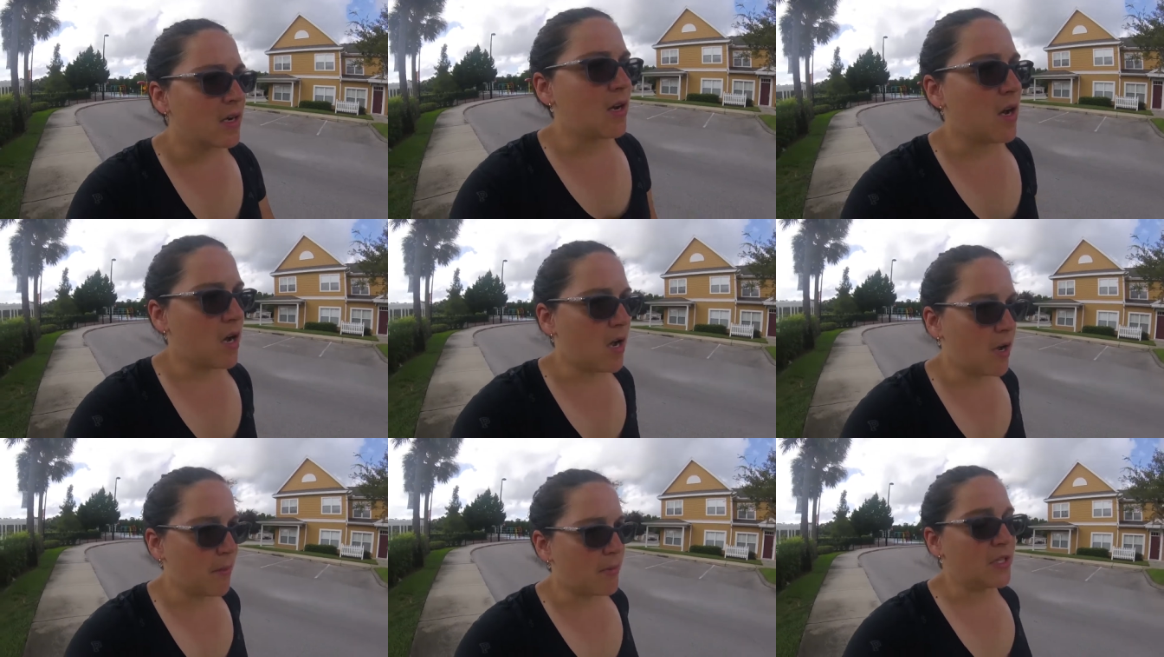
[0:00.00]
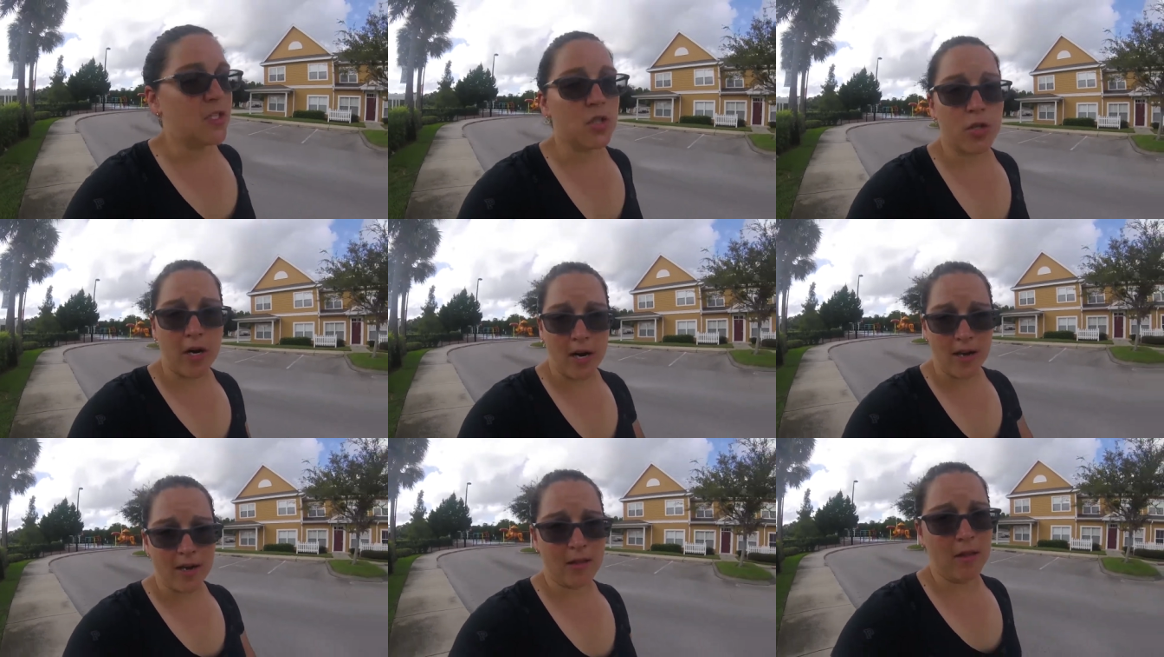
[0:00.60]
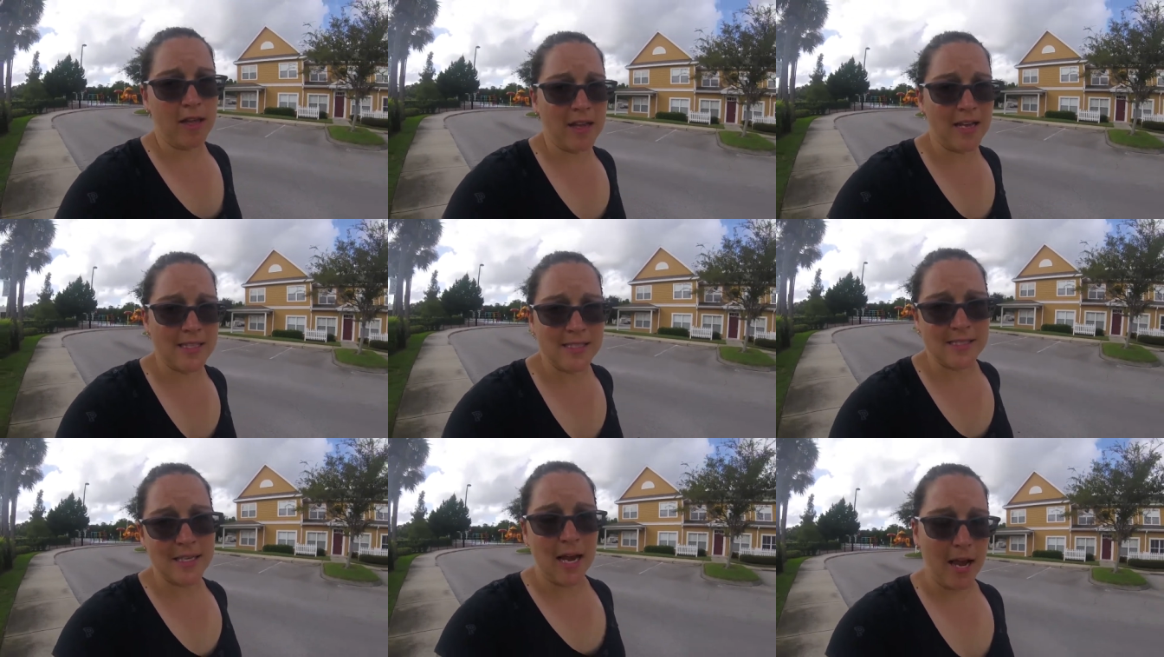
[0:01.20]
um, it's great. And like I
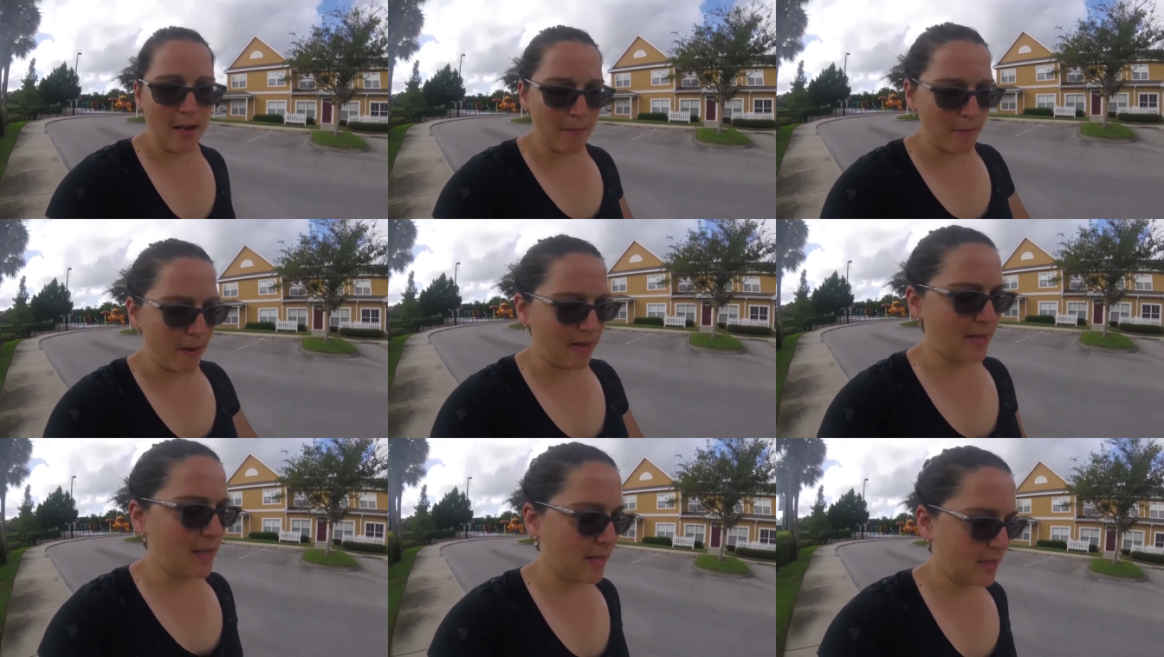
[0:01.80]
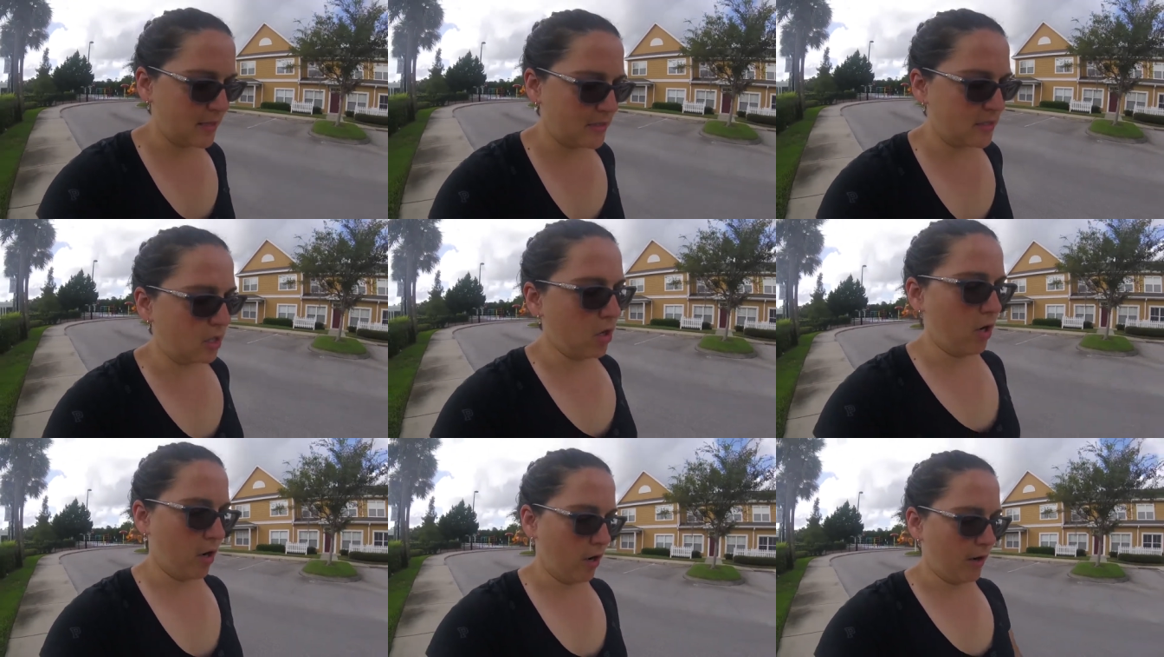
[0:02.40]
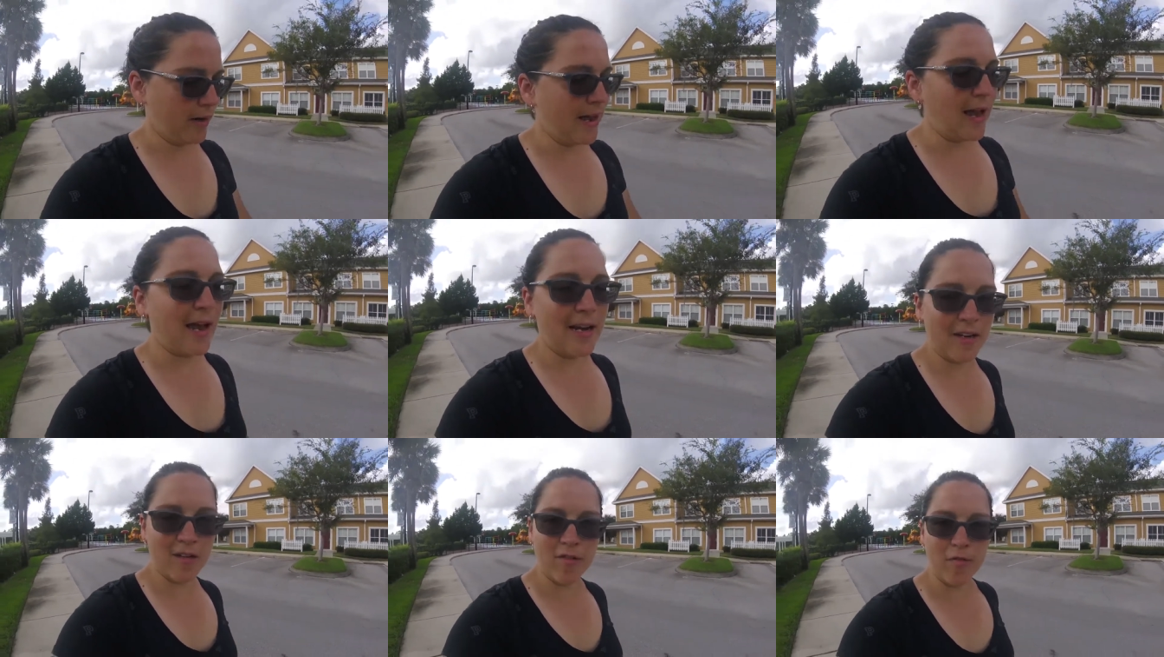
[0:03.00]
said, my kids are
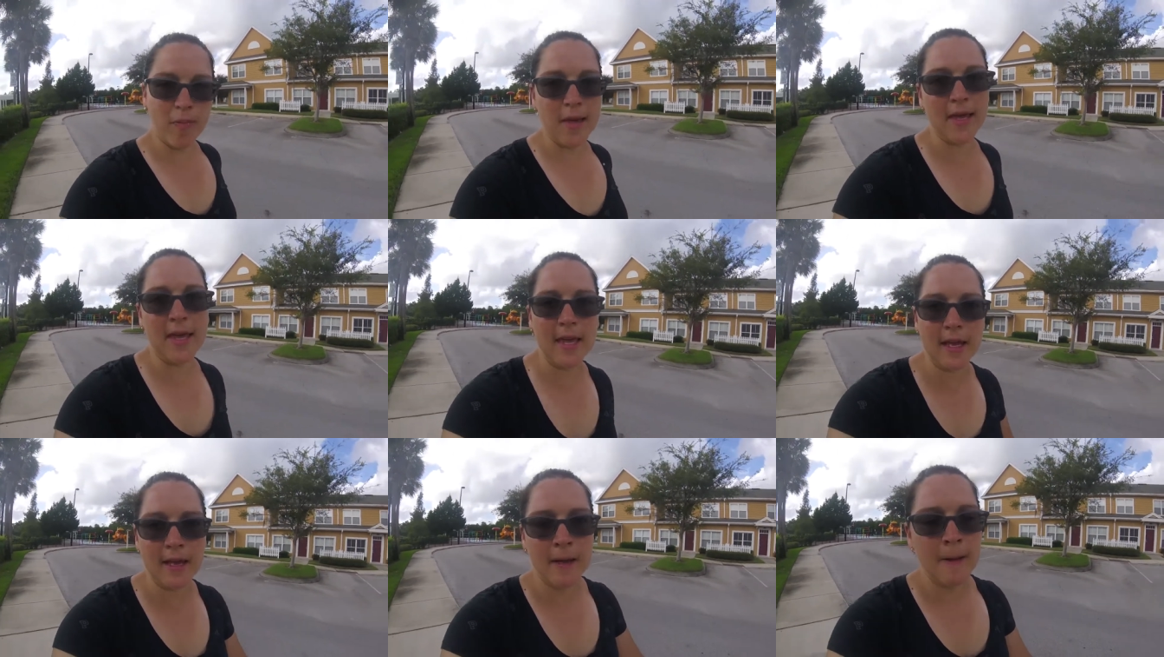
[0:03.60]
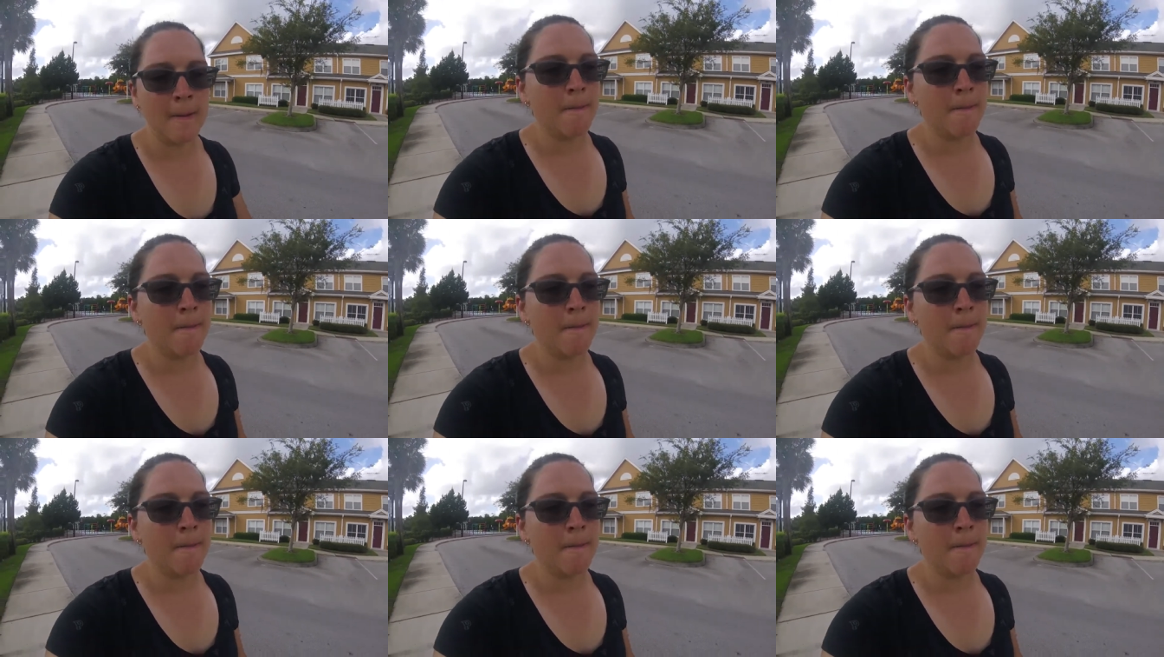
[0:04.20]
kind of picky,